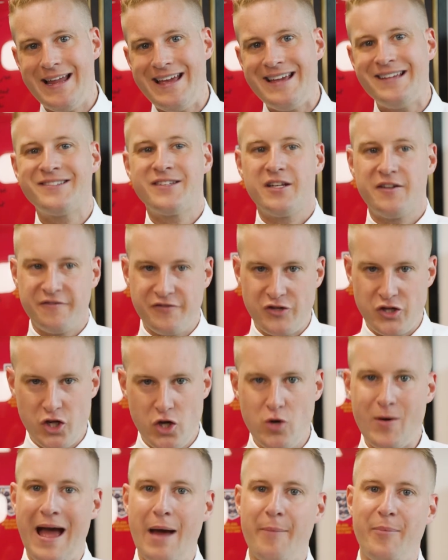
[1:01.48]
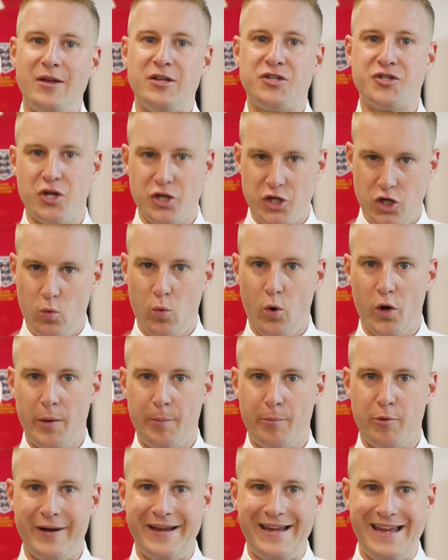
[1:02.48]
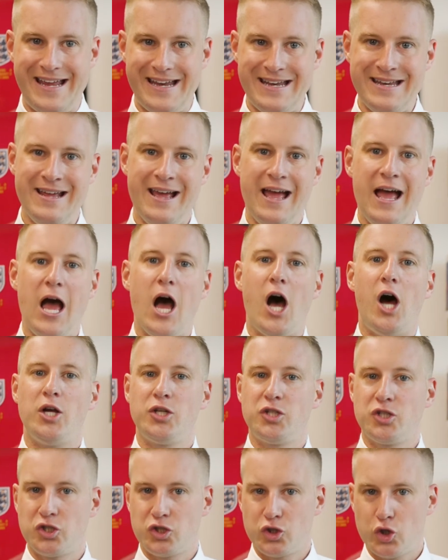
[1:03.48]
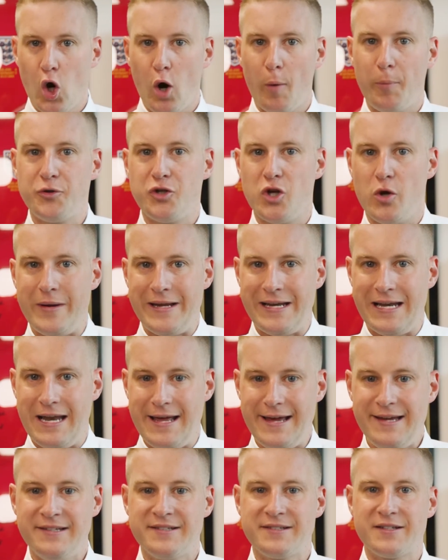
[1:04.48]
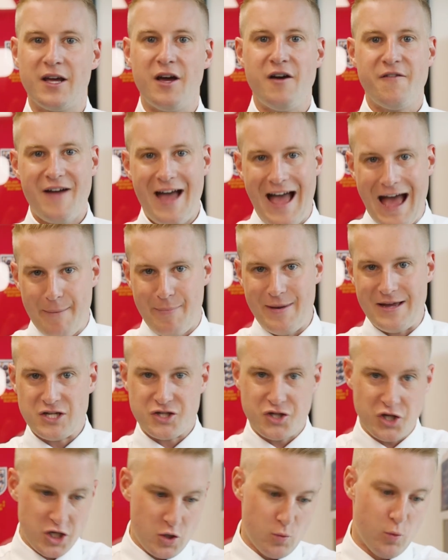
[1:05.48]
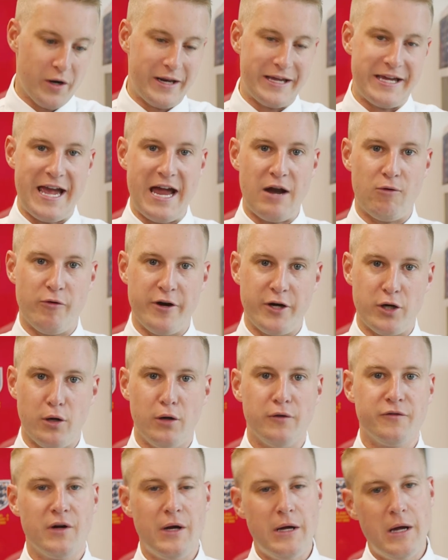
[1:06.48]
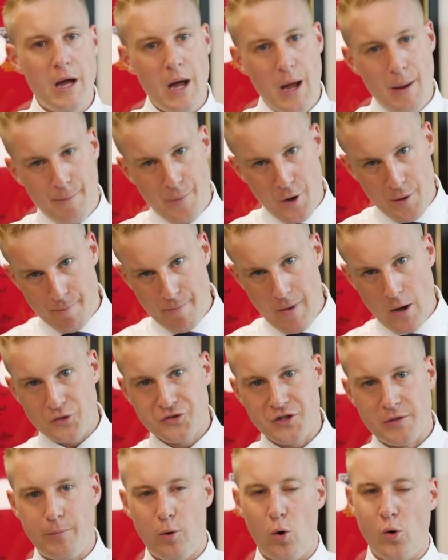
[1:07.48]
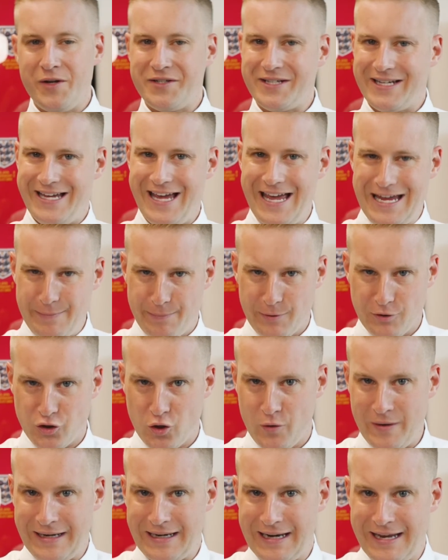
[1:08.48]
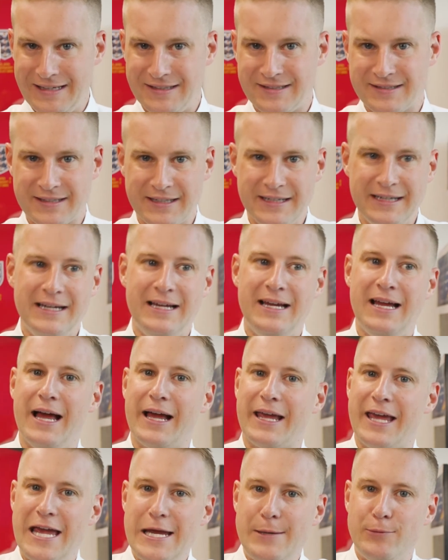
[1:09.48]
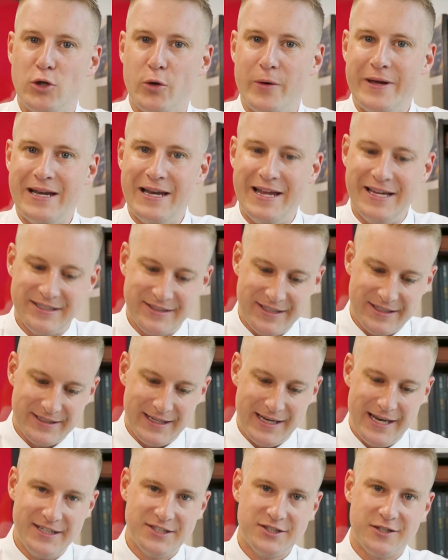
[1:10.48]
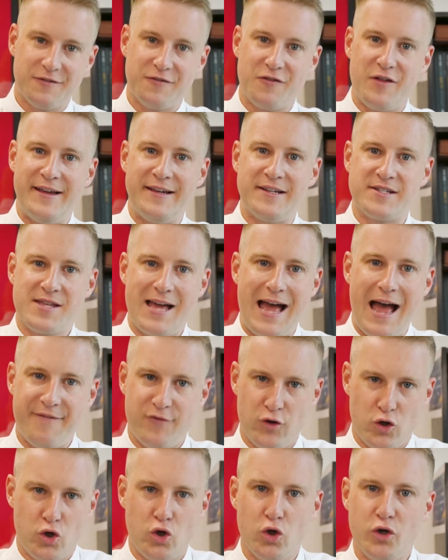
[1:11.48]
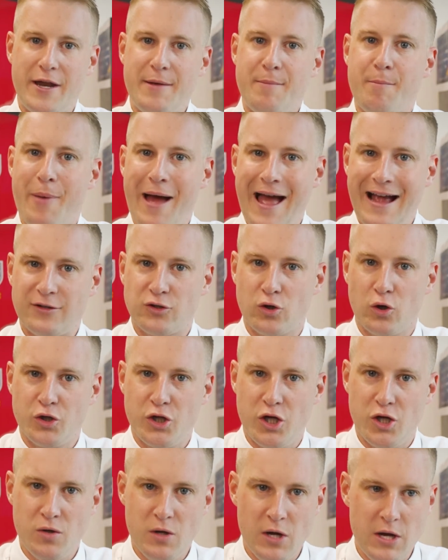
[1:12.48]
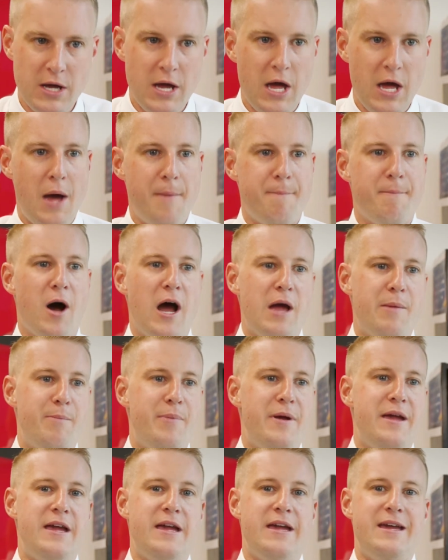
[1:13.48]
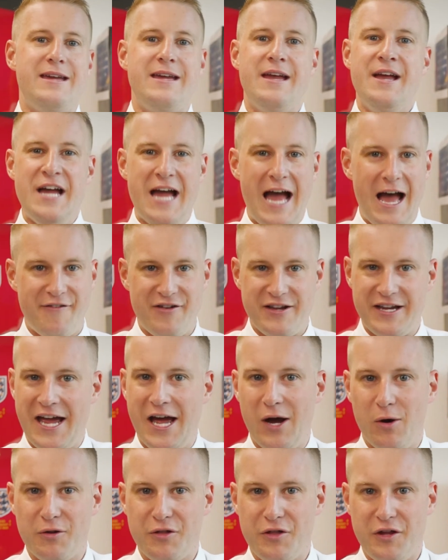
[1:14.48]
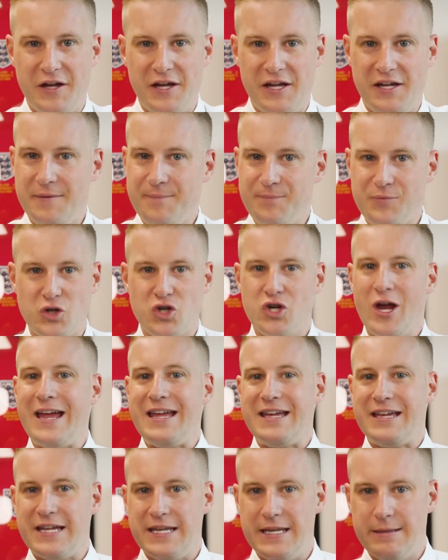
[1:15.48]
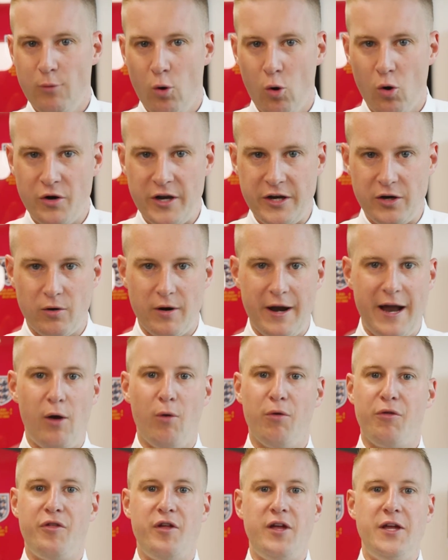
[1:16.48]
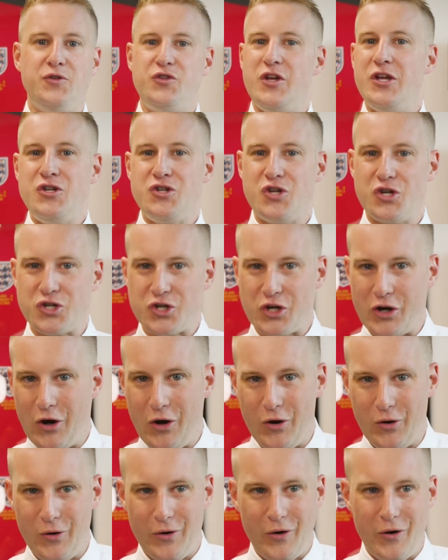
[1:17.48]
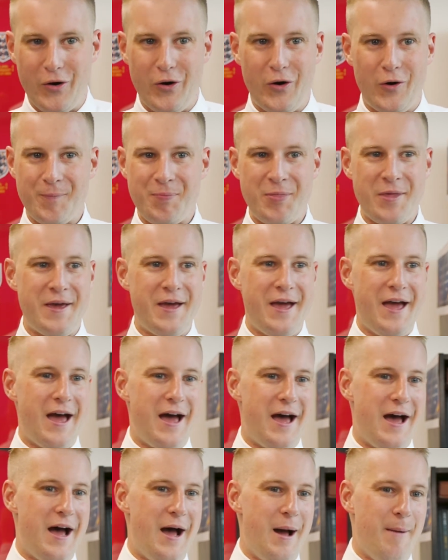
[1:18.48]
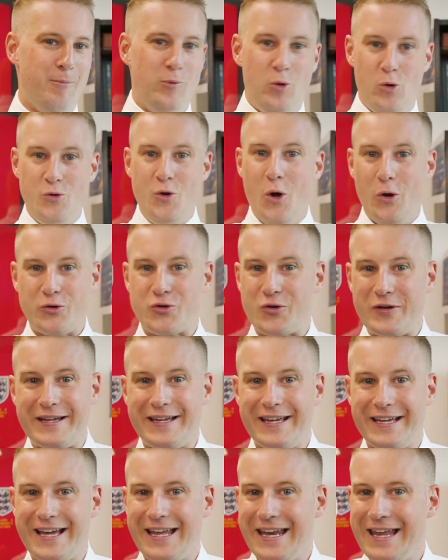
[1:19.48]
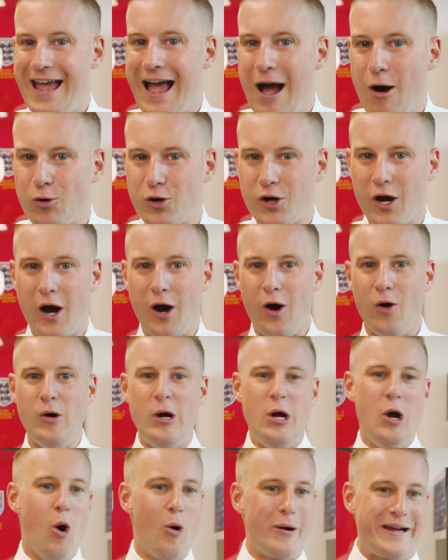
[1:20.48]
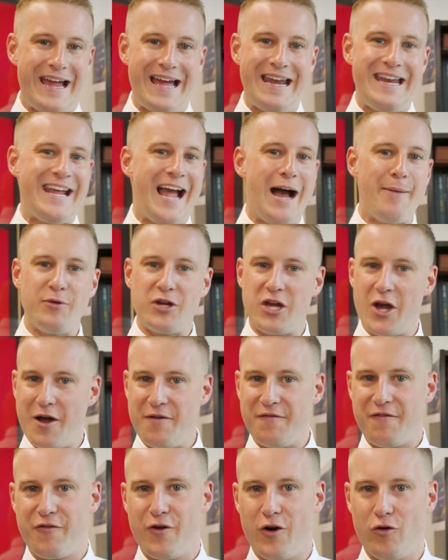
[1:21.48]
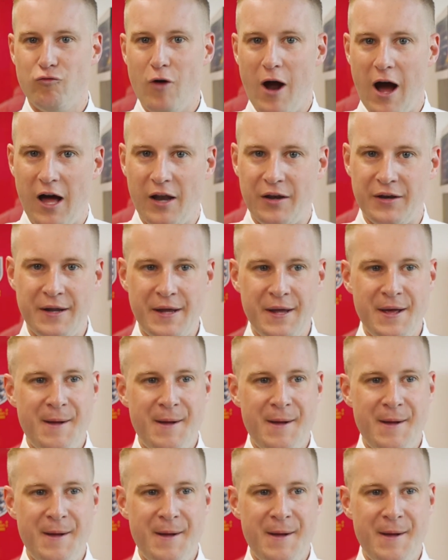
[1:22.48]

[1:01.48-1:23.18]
list of new habits that you want to bring in, a stop doing list of habits that you want to get rid of. But most important is a keep doing list. A keep doing list is a list of things that have a good impact on you. Might be having a healthy shake in the morning, or a healthy ginger shot, or not drinking any alcohol, or getting up and going for a run.